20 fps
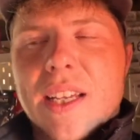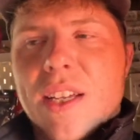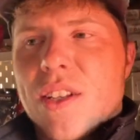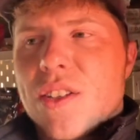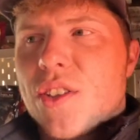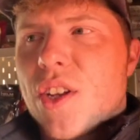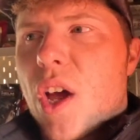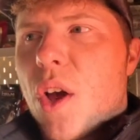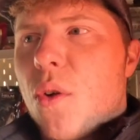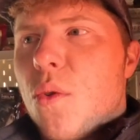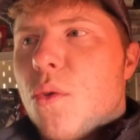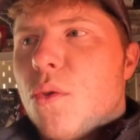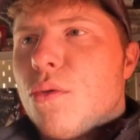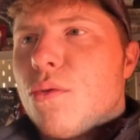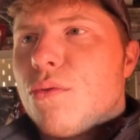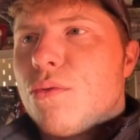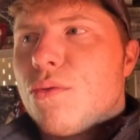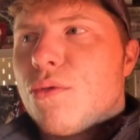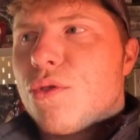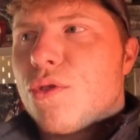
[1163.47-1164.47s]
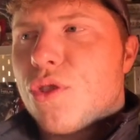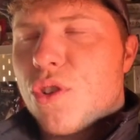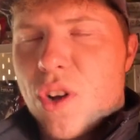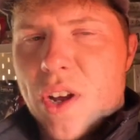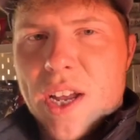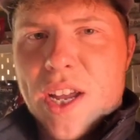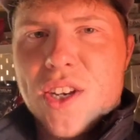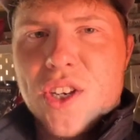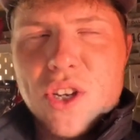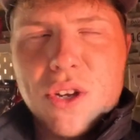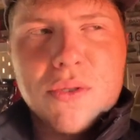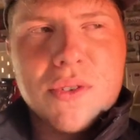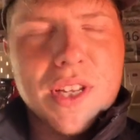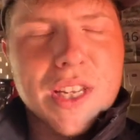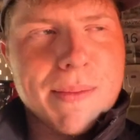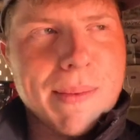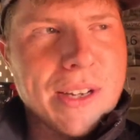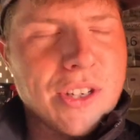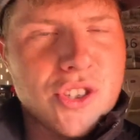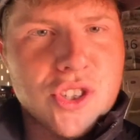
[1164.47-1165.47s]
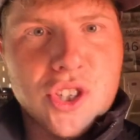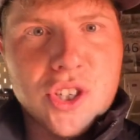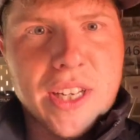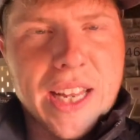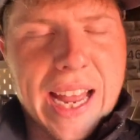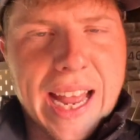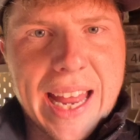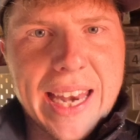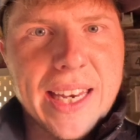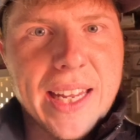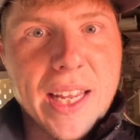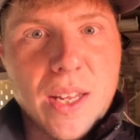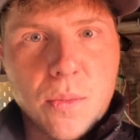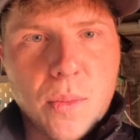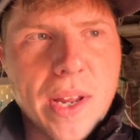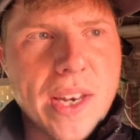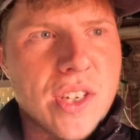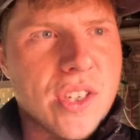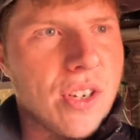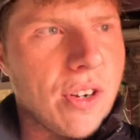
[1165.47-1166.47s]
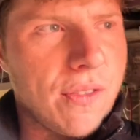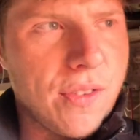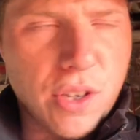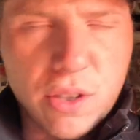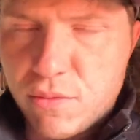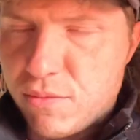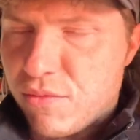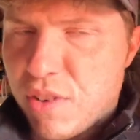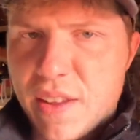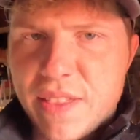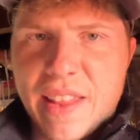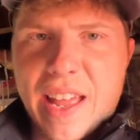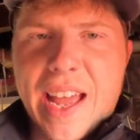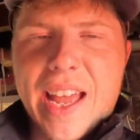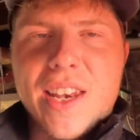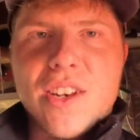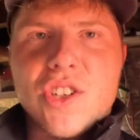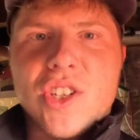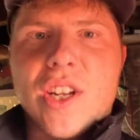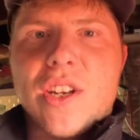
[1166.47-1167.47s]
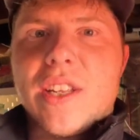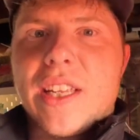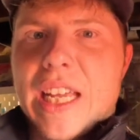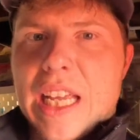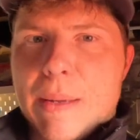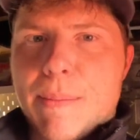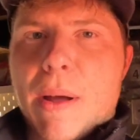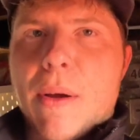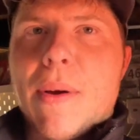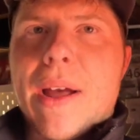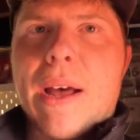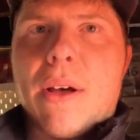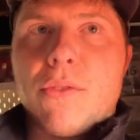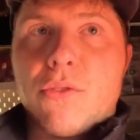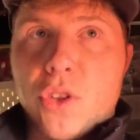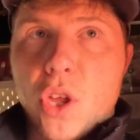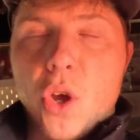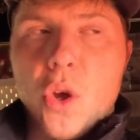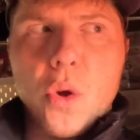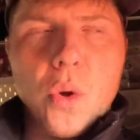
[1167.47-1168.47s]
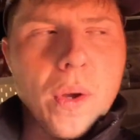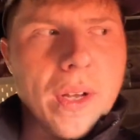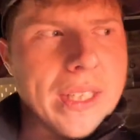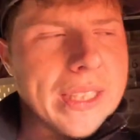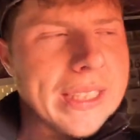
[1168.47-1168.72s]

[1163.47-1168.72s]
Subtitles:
So try and use it as much as you can. In winter, if you can run that engine and get your boat out, do.